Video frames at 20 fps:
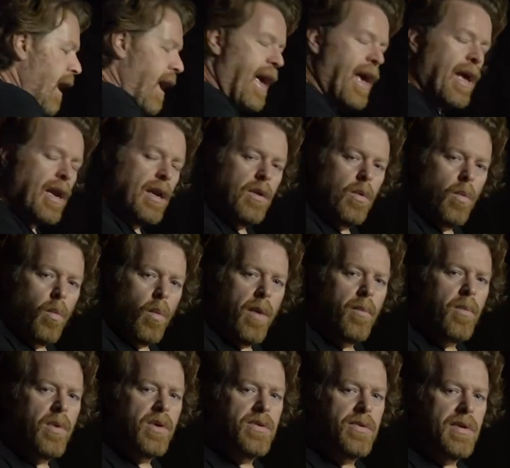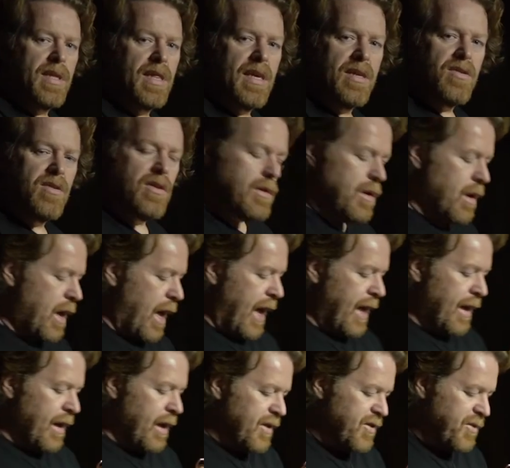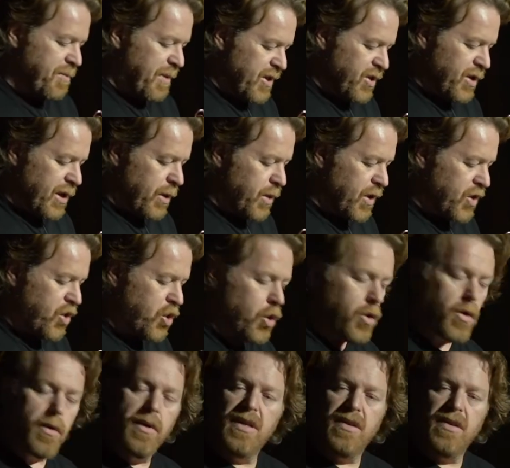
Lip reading: And when we're doing this, and especially with sugary